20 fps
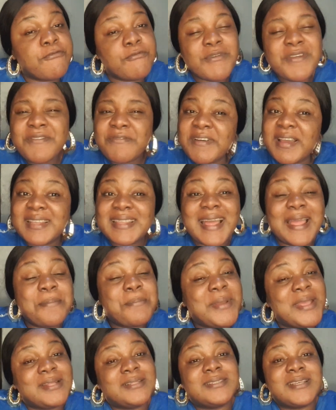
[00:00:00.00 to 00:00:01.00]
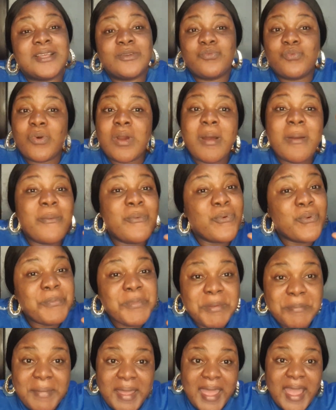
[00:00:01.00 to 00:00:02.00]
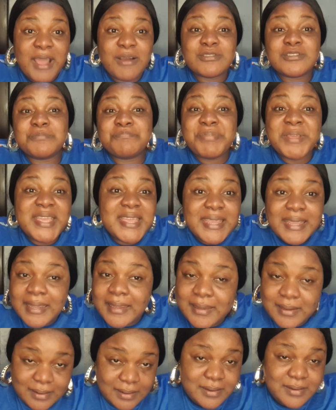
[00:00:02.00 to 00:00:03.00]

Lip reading: In fact, I painted one room in my house pink.